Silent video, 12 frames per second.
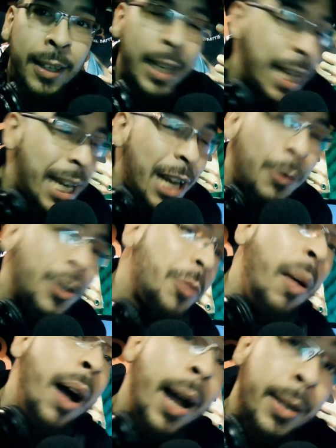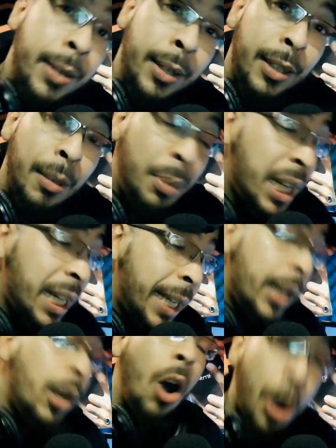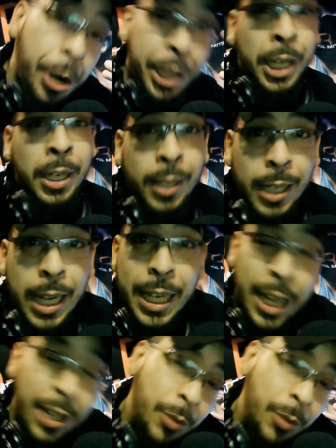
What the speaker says: He didn't respond, but he did heart it. He did.